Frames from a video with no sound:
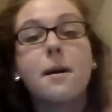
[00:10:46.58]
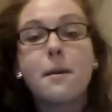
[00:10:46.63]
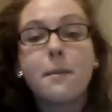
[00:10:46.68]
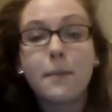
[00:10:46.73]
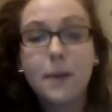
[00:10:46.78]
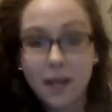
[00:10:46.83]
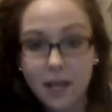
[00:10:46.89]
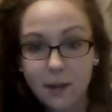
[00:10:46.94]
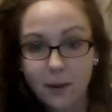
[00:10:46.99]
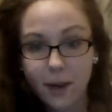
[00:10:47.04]

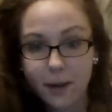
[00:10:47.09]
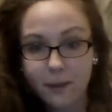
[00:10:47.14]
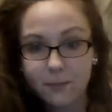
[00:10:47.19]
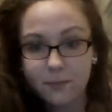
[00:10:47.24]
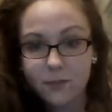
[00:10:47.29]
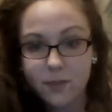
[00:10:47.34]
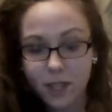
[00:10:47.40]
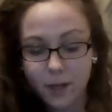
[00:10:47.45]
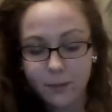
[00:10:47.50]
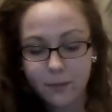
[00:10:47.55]
Anyway,
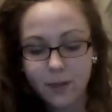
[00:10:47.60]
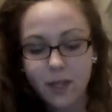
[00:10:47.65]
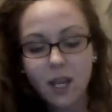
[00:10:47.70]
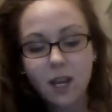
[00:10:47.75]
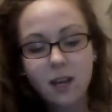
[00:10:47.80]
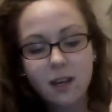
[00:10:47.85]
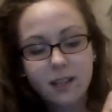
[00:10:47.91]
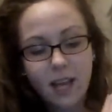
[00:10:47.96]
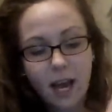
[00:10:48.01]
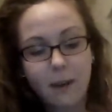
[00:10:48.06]
so
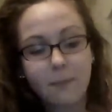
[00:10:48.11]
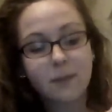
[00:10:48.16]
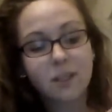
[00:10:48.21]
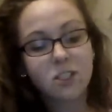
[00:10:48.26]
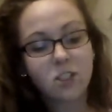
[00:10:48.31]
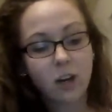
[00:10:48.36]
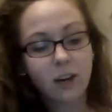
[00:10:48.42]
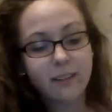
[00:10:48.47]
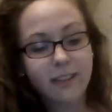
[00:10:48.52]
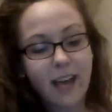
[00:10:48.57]
yeah, I'm gonna
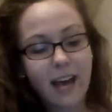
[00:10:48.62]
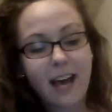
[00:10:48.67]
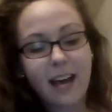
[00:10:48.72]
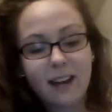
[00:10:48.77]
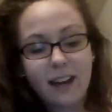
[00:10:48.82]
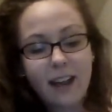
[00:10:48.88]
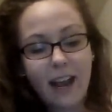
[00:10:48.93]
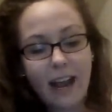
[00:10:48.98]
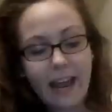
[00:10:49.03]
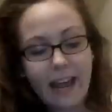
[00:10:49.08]
start that
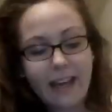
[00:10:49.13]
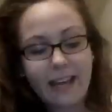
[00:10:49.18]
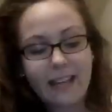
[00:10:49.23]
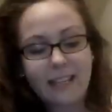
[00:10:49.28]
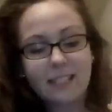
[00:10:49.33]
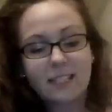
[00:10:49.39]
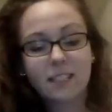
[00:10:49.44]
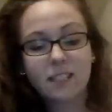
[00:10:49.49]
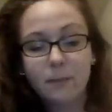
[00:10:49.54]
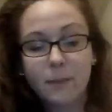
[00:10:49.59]
and
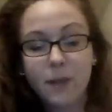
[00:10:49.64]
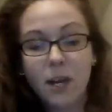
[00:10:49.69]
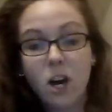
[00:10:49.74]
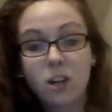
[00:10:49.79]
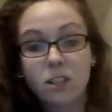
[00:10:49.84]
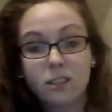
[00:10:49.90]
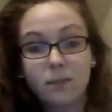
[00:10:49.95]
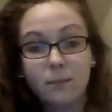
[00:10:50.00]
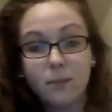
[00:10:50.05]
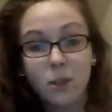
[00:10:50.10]
it's gonna be
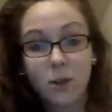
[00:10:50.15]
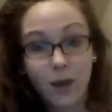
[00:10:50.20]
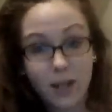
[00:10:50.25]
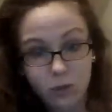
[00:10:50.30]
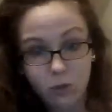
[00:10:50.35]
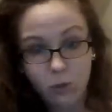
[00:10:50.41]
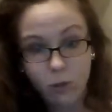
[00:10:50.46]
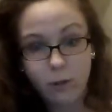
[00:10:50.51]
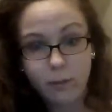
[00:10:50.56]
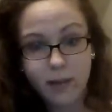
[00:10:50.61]
awesome. You guys
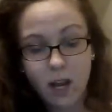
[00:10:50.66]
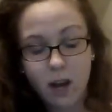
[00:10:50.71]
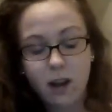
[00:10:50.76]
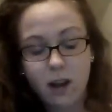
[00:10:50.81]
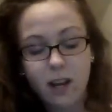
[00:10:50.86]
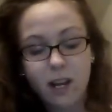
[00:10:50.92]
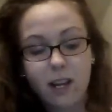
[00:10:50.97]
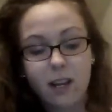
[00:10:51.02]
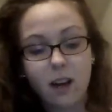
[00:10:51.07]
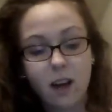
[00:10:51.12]
join me on
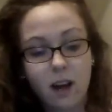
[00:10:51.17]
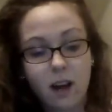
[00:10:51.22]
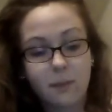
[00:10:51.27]
it.